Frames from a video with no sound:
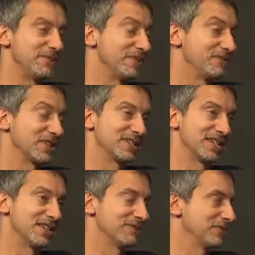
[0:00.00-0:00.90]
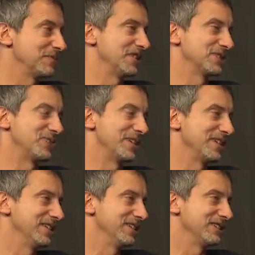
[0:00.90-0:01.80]
we've worked together for about 20
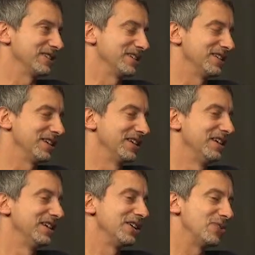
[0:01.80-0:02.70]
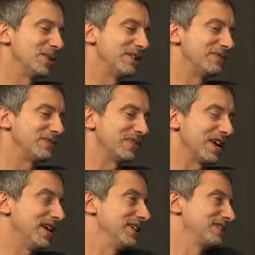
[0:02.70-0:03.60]
years, and you know,
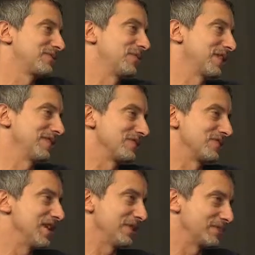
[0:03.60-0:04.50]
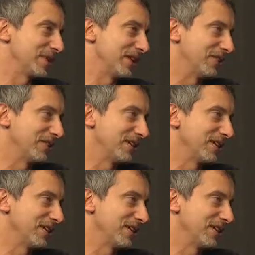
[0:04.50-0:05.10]
there's nothing better.